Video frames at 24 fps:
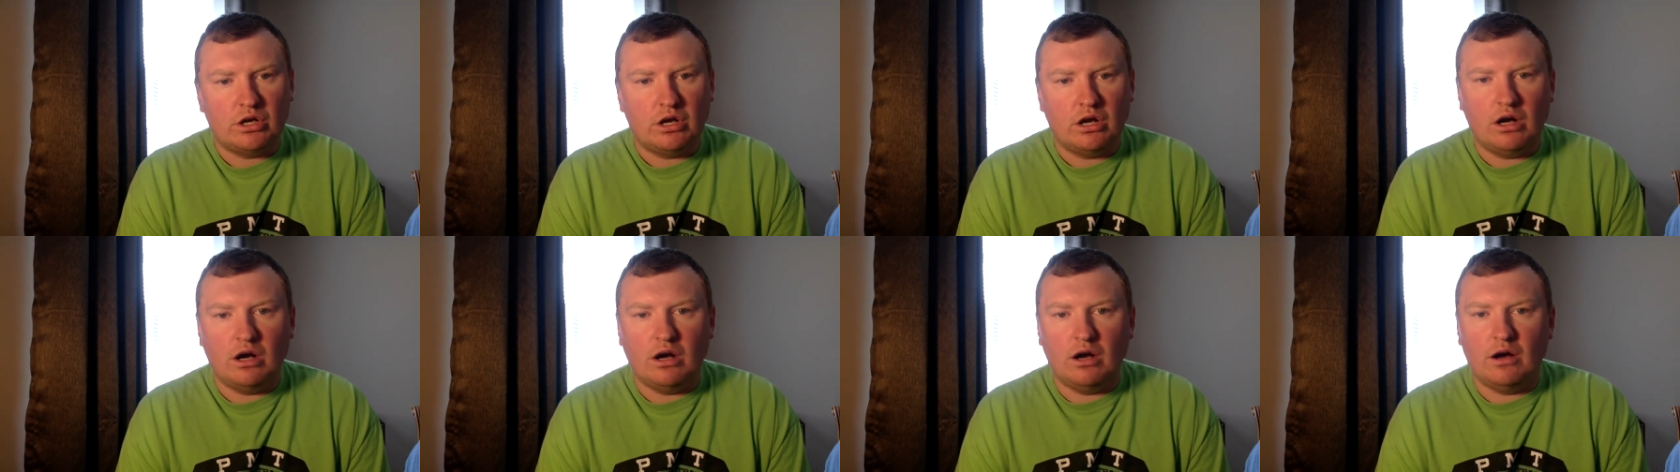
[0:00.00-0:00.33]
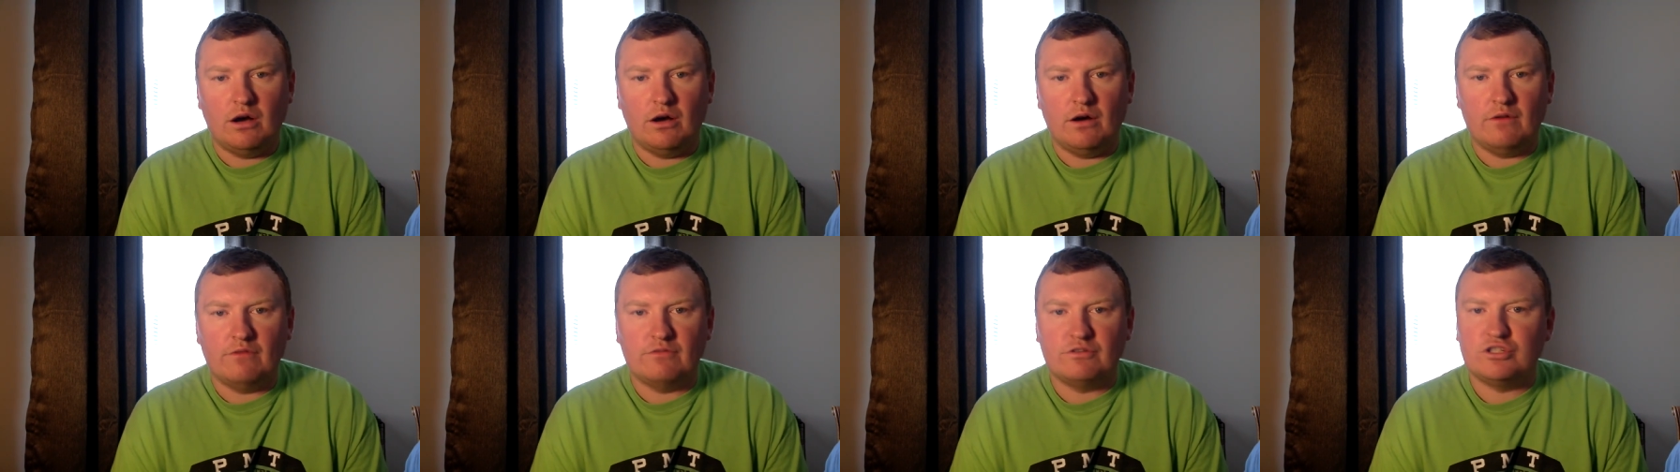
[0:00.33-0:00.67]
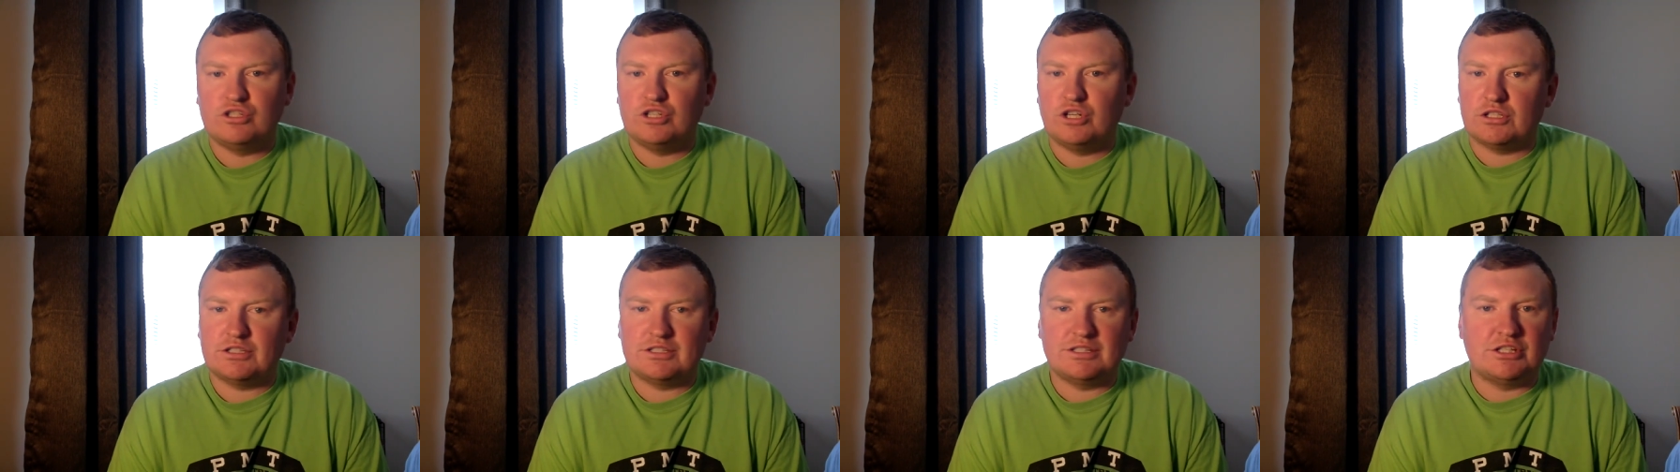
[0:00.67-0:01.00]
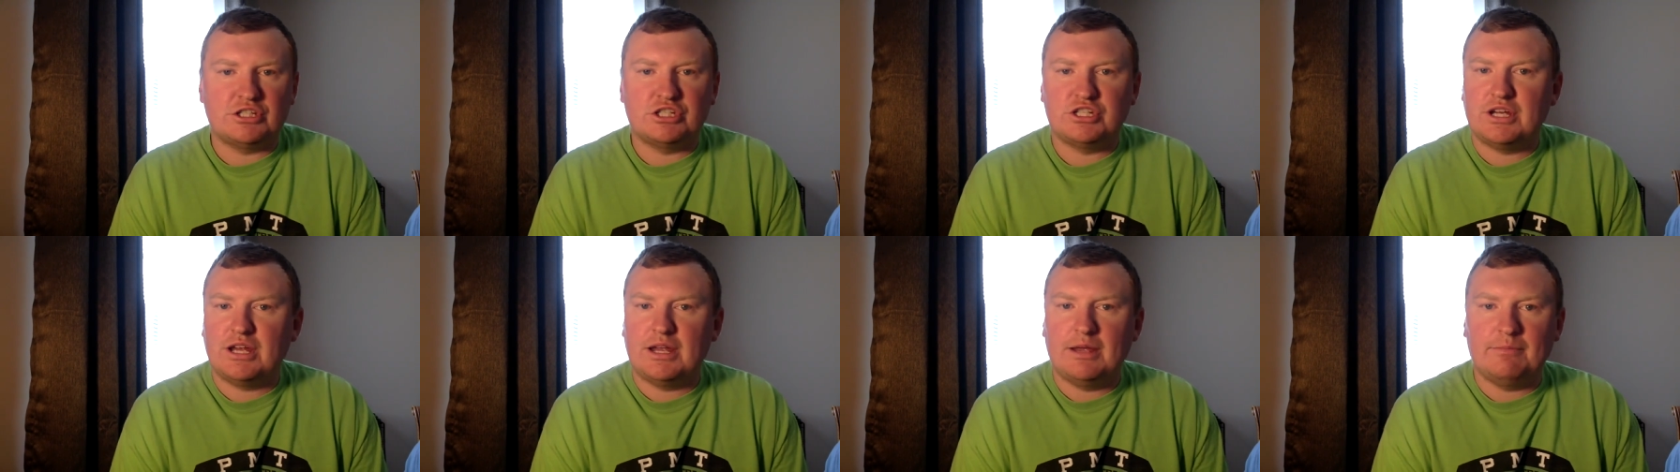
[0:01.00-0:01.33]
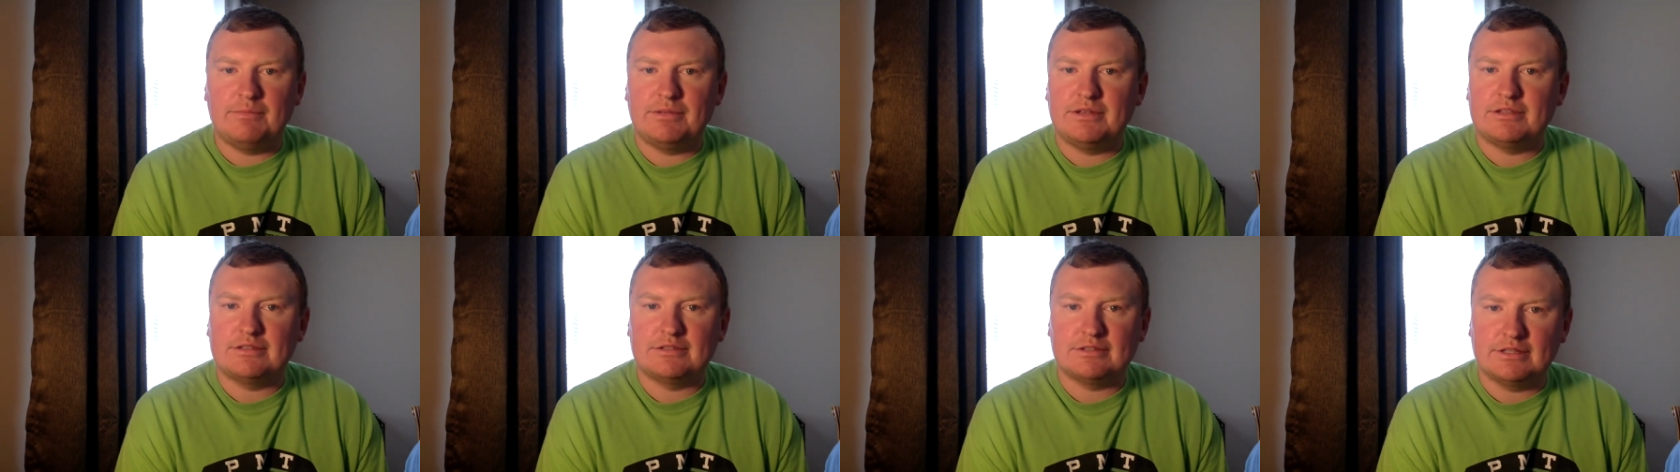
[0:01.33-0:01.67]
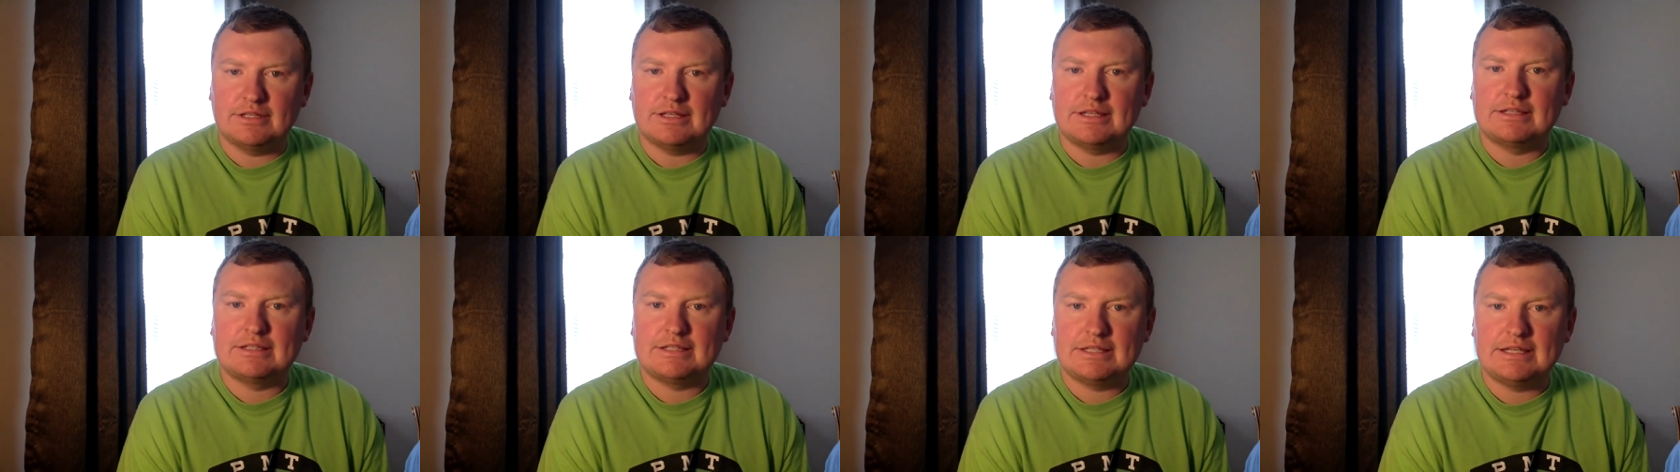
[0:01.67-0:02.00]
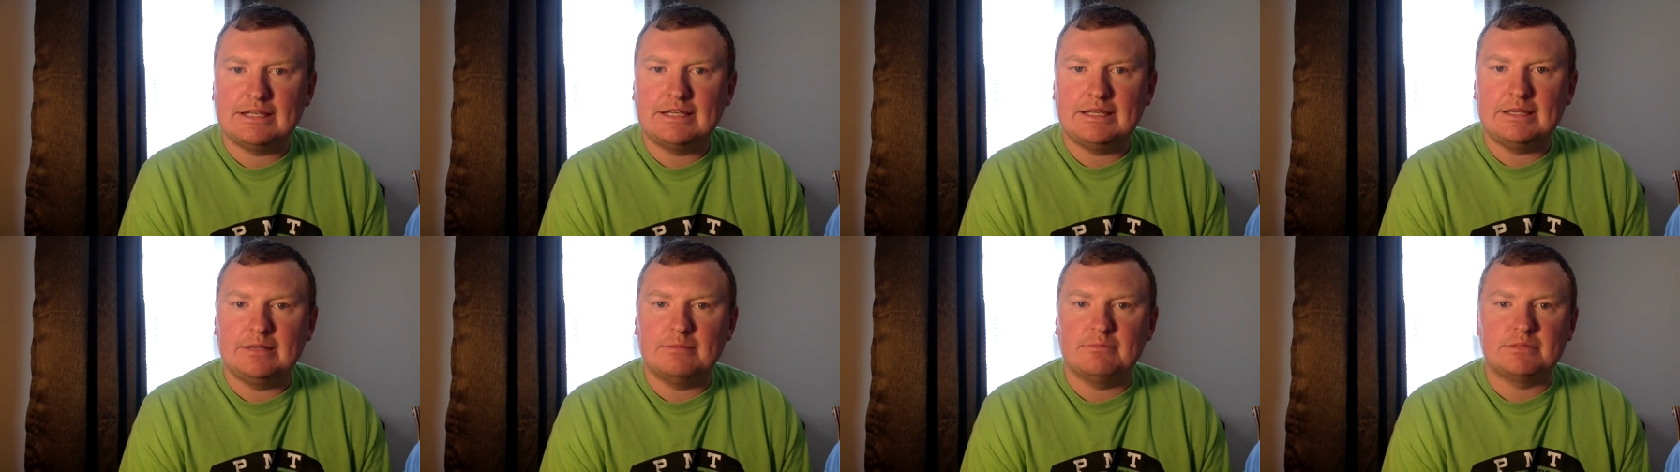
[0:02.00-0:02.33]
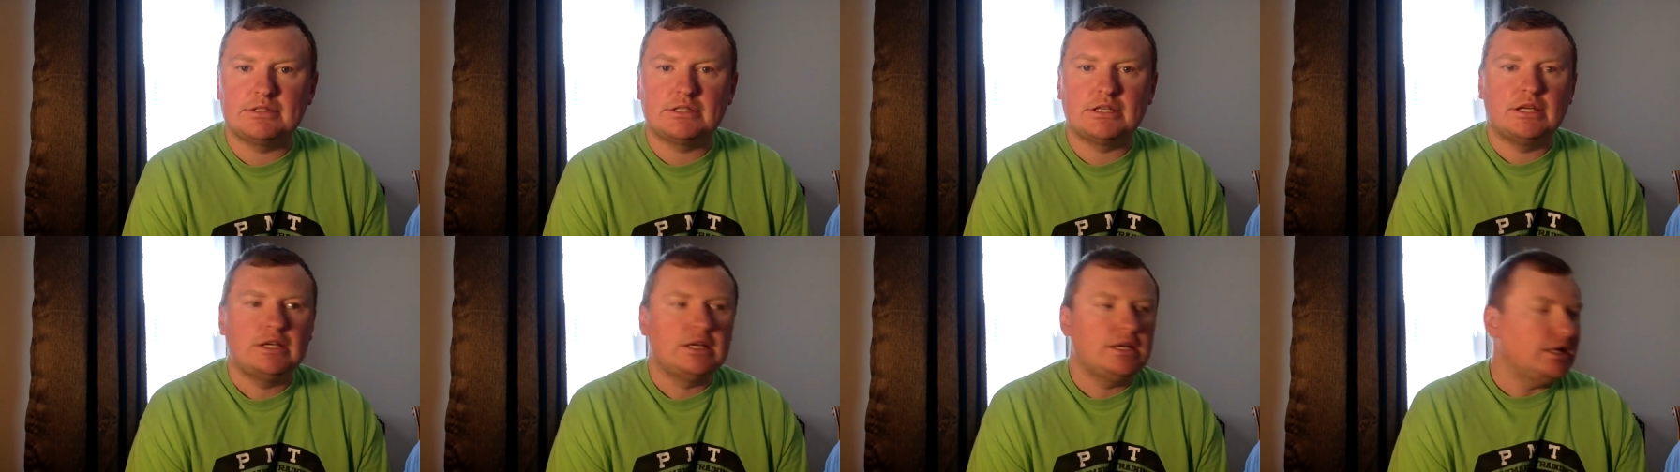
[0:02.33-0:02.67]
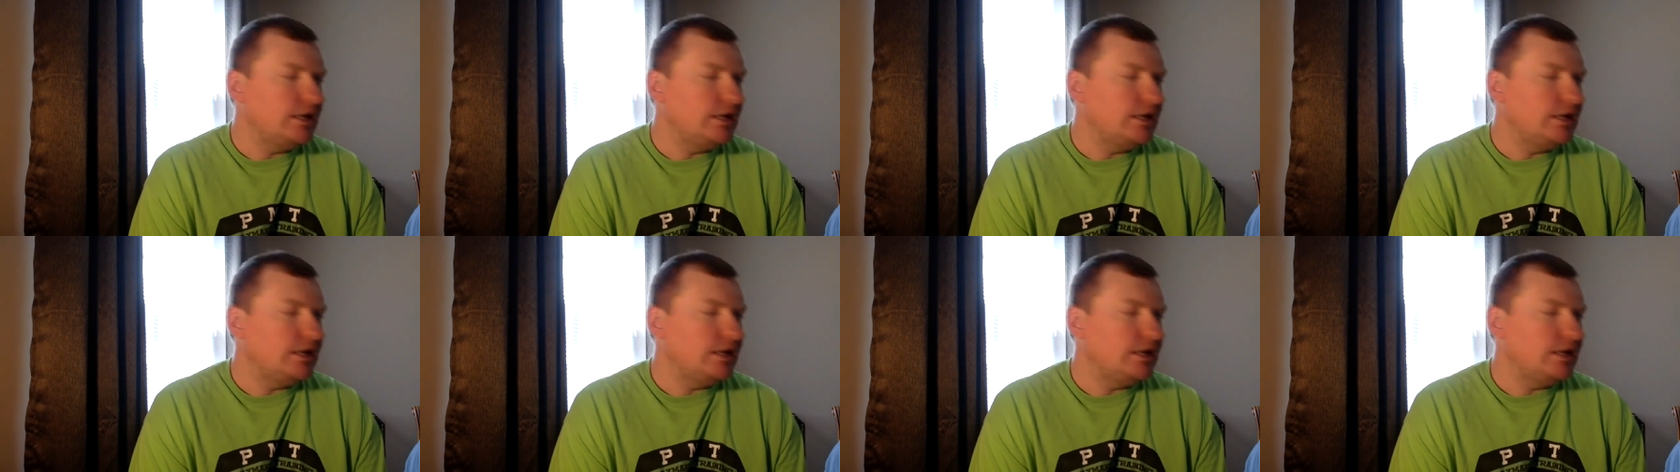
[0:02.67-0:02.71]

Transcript: of just the Champions League teams